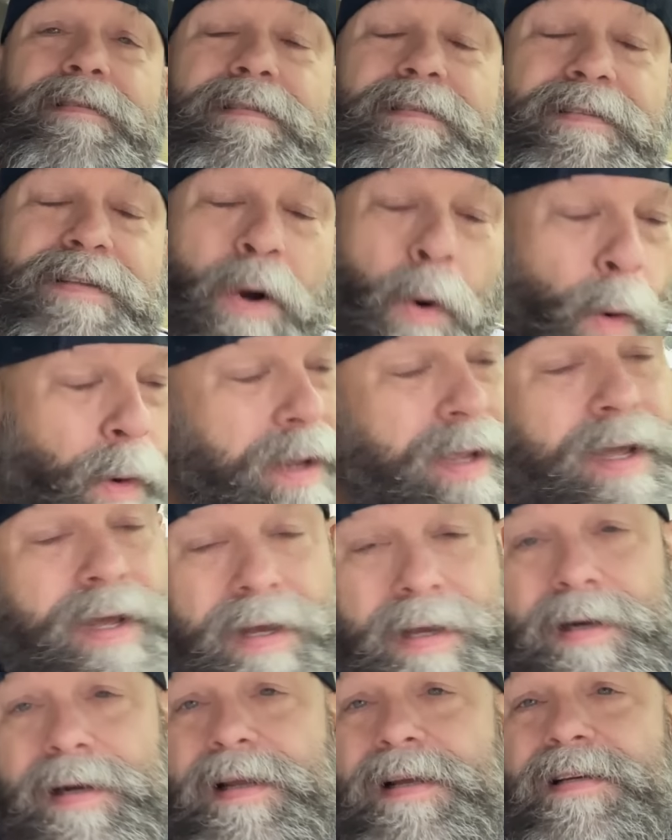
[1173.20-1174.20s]
Toy
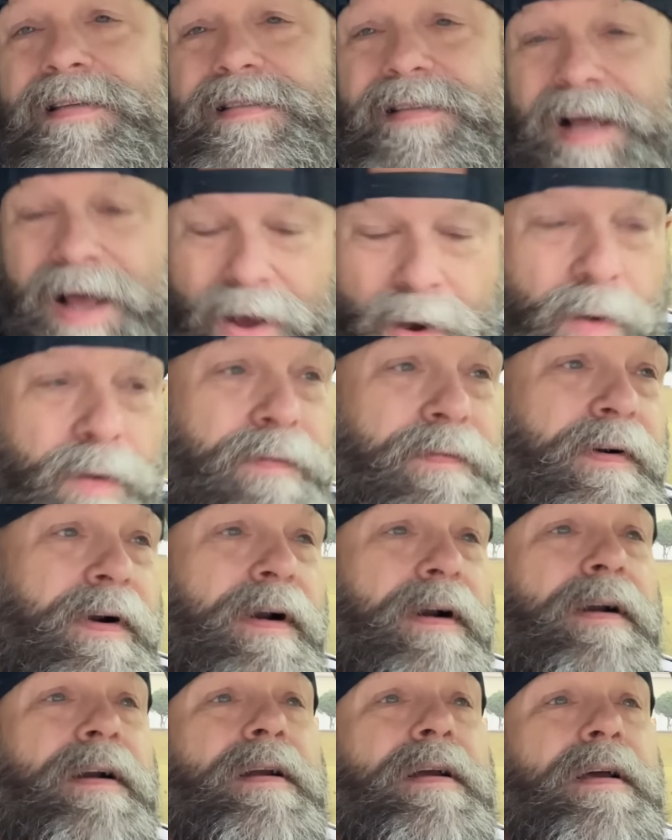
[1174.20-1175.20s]
hunt is
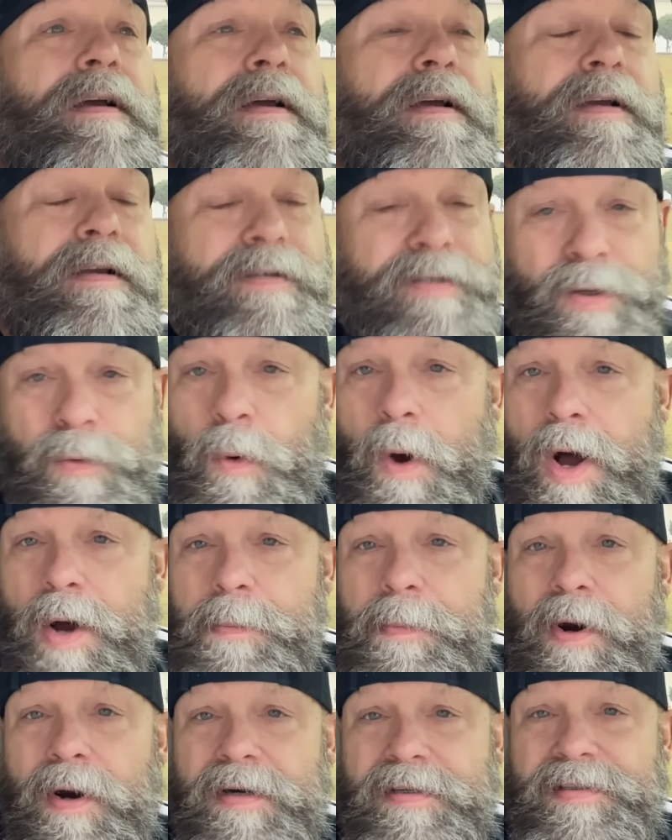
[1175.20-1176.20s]
over. Two
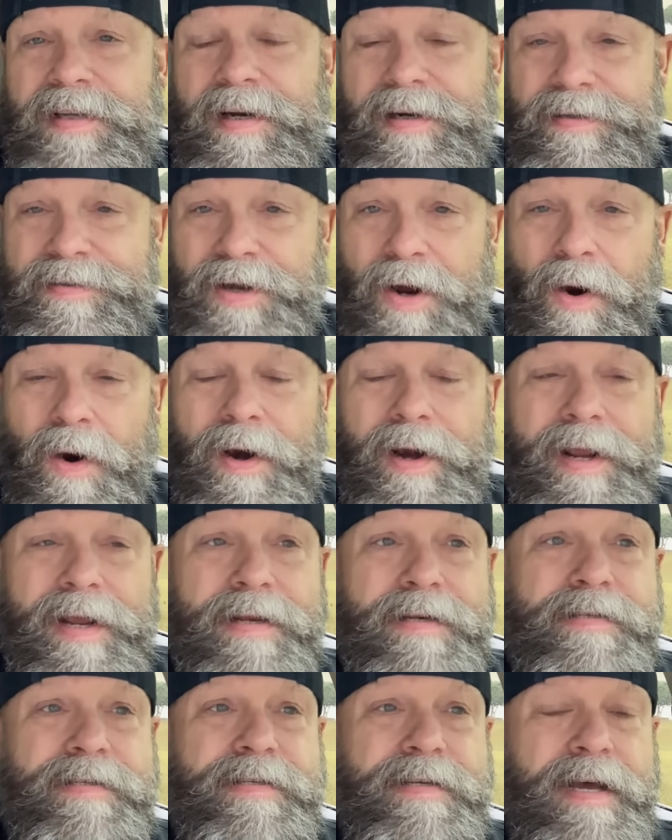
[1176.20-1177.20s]
Walmarts and a Target.
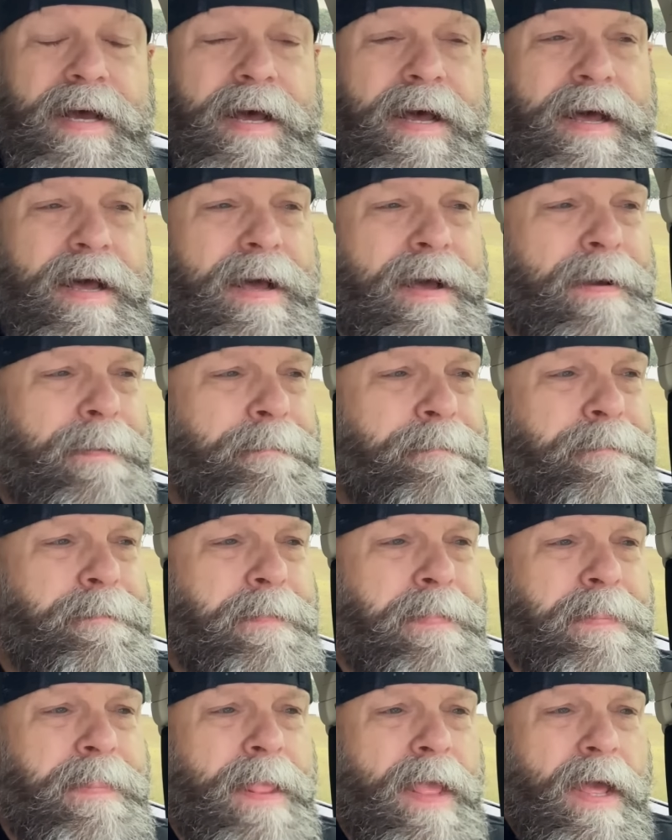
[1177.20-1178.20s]

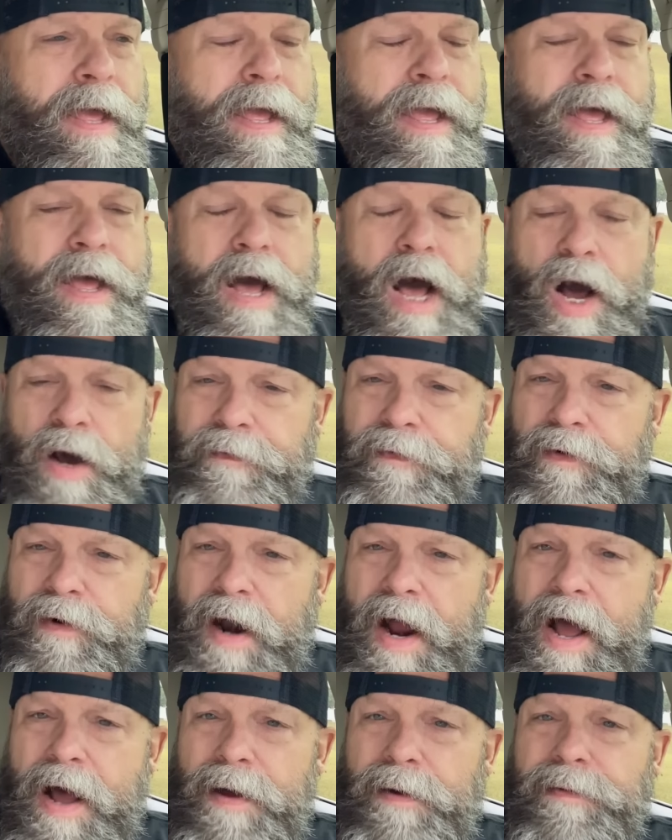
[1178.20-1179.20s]
Um,
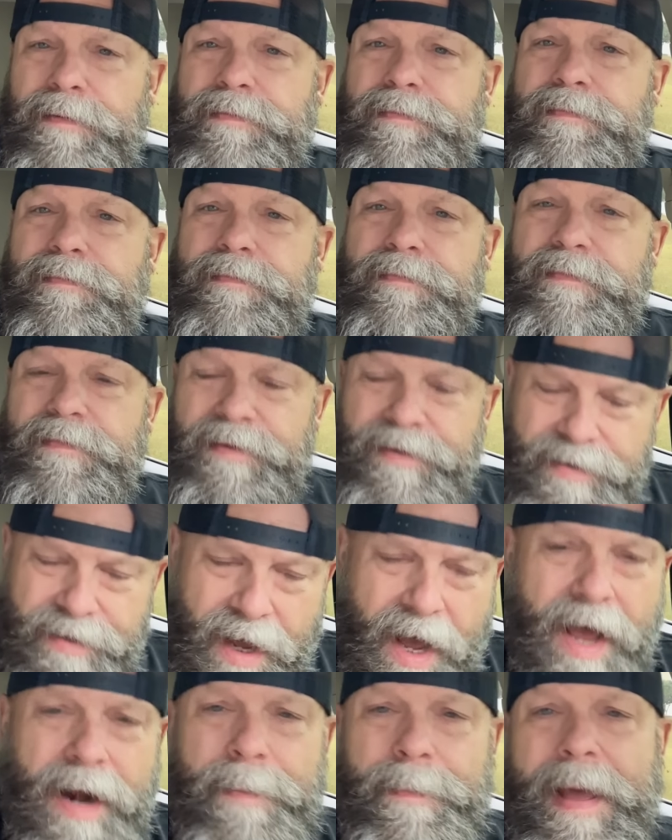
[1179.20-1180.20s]
overall,
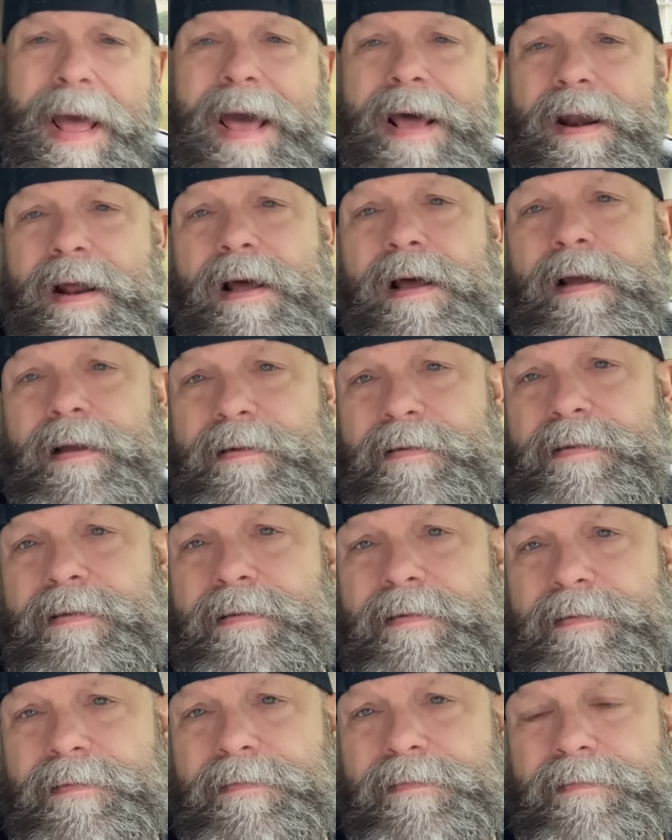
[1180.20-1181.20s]
not a bad hunt.
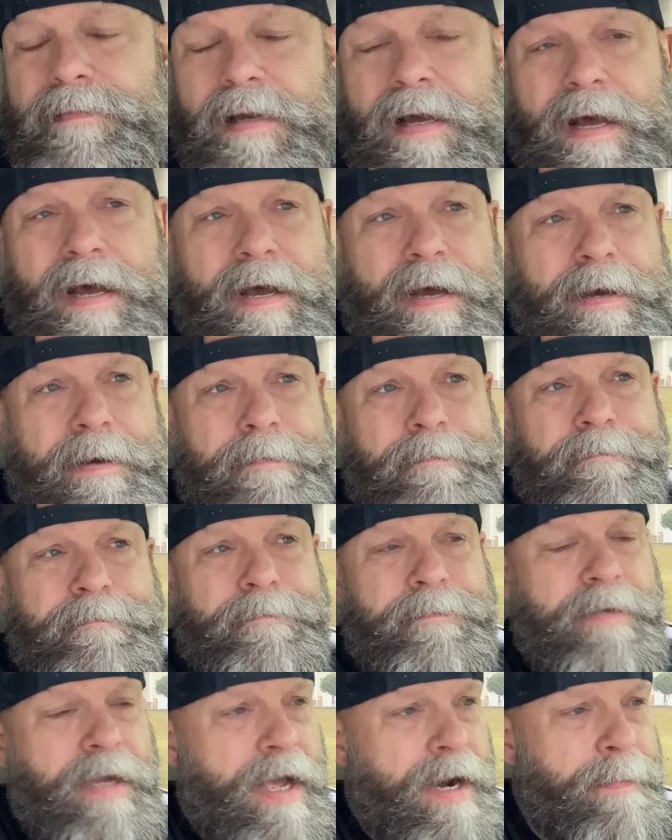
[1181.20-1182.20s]
Um,
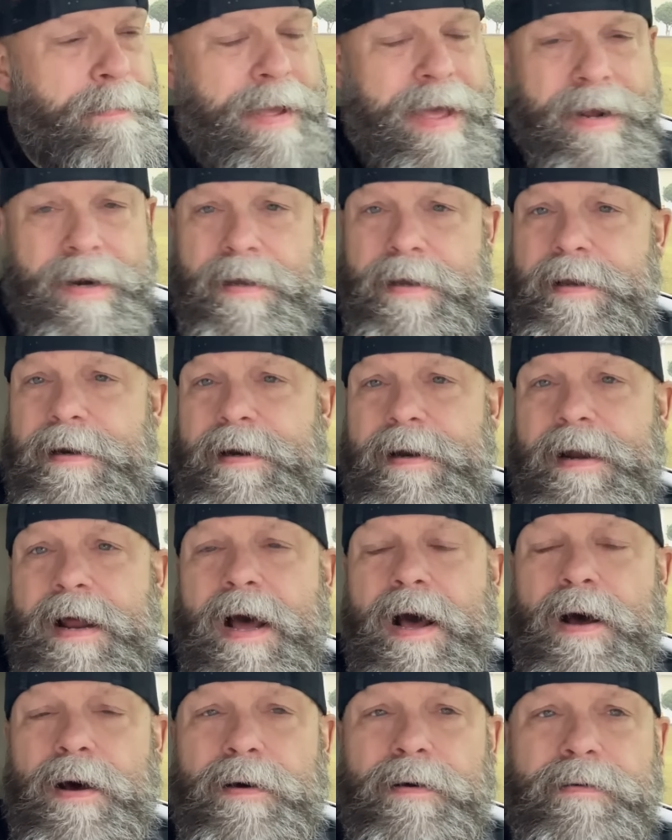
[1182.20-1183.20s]
not a bad hunt at
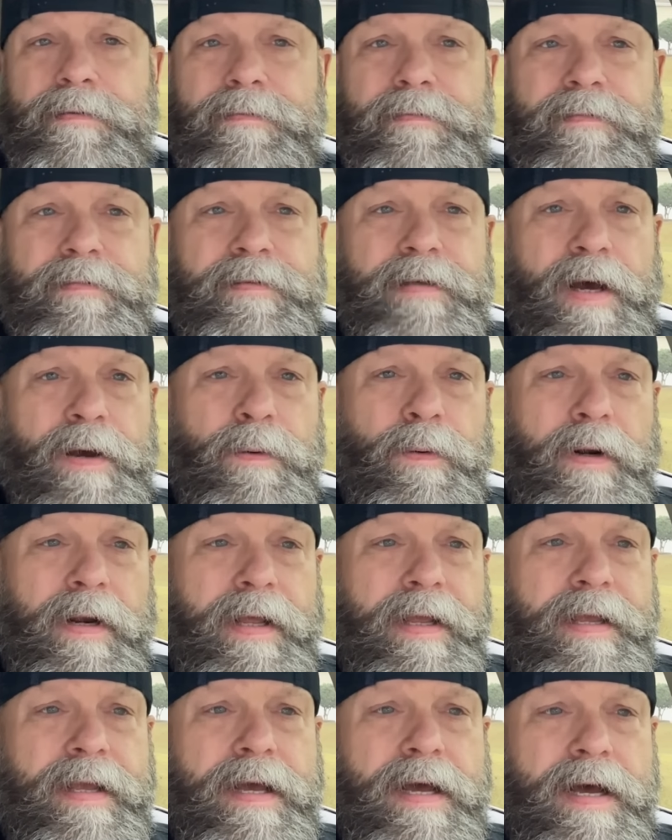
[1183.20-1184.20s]
all.
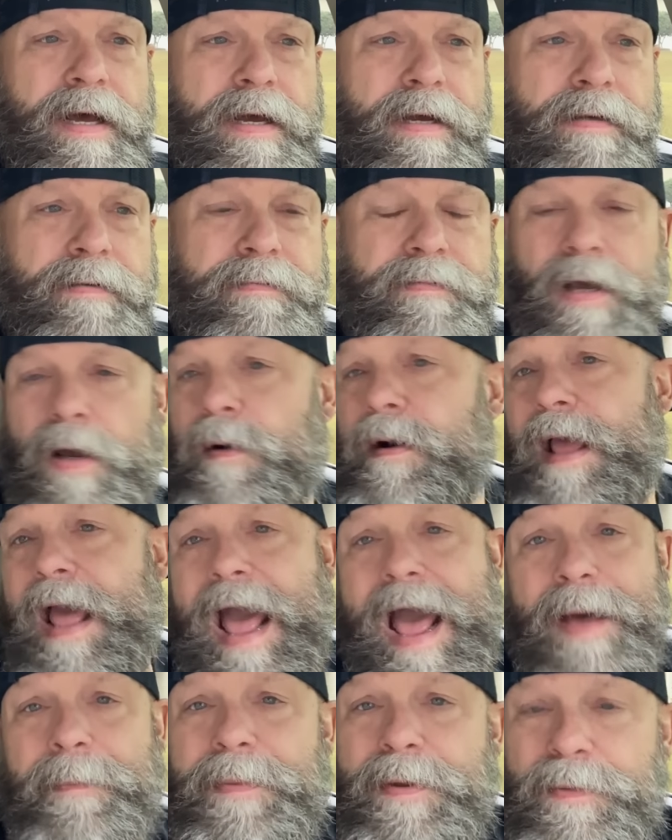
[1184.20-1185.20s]
Totally, uh, totally
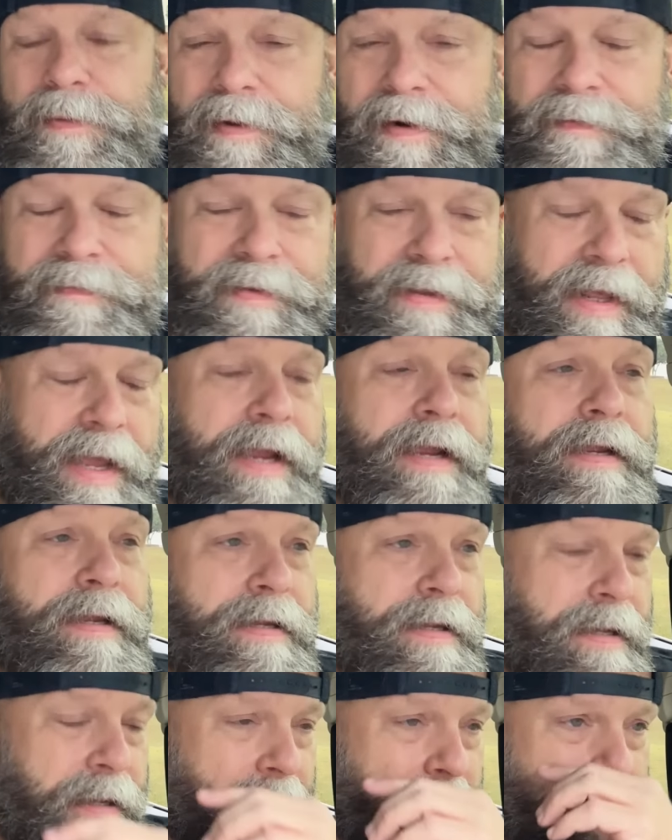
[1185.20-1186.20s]
happy with everything.
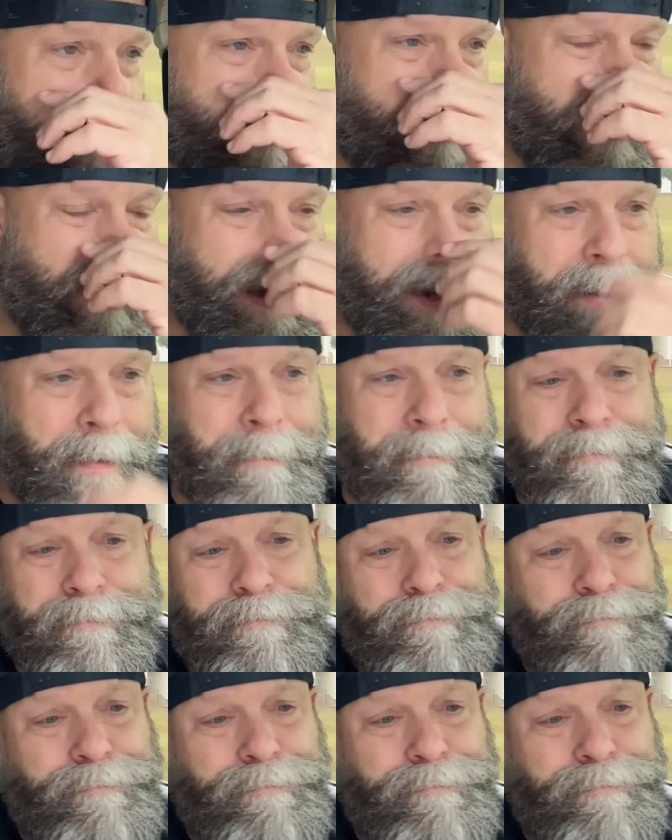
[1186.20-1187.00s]
Um,